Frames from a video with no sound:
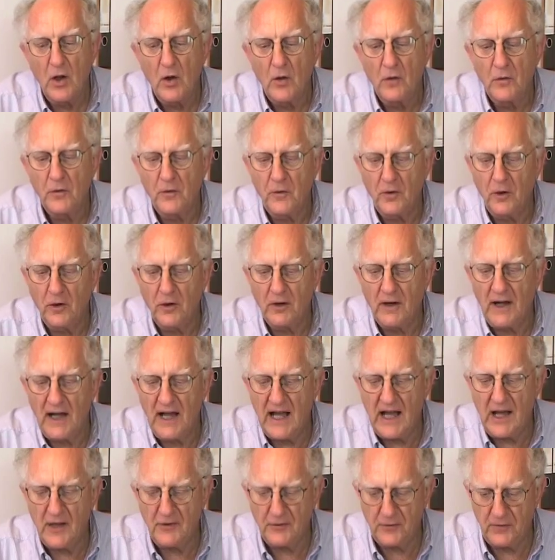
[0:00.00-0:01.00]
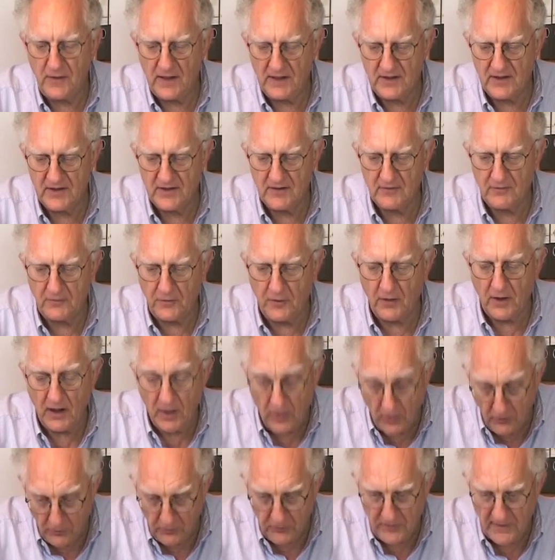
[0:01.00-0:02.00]
for a half flux, for a
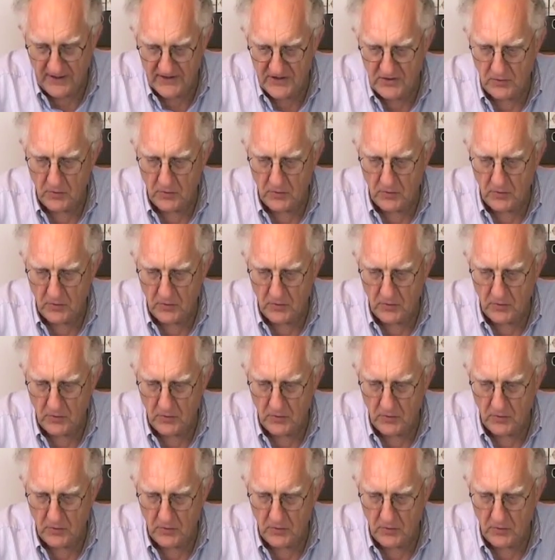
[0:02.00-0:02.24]
whole flux